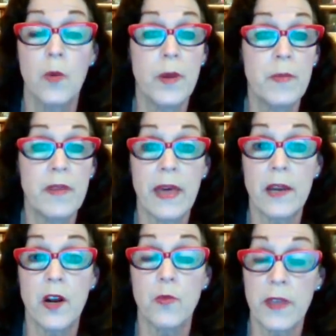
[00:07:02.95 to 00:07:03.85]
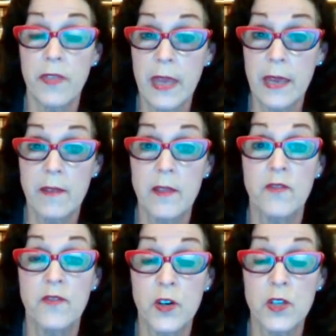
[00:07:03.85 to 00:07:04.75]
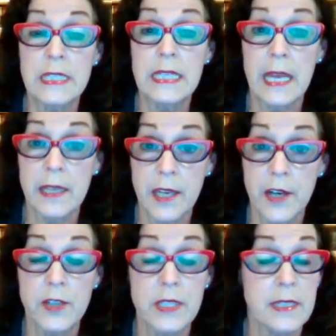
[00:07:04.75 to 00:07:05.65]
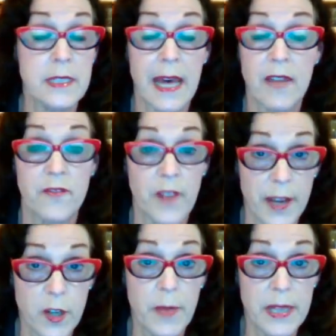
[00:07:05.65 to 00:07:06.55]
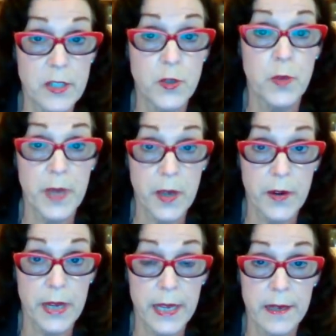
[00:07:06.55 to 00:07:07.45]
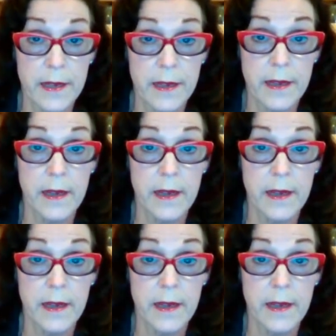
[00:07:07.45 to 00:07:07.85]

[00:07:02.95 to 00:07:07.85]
women that are within the first 10 years since that final menstrual period,